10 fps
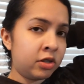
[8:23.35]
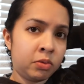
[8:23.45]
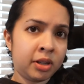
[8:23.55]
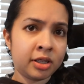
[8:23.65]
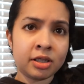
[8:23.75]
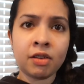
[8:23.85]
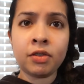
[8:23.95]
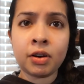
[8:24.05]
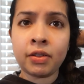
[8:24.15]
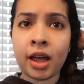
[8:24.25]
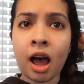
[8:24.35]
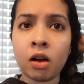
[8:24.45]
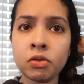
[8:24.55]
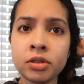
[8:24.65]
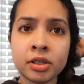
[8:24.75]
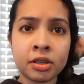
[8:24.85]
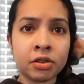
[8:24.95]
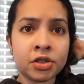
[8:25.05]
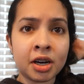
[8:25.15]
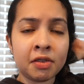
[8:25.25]
doing stuff around the house, then
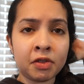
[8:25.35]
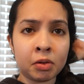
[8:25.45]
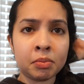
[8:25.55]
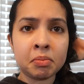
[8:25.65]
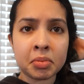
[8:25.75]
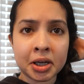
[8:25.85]
I'll try to film.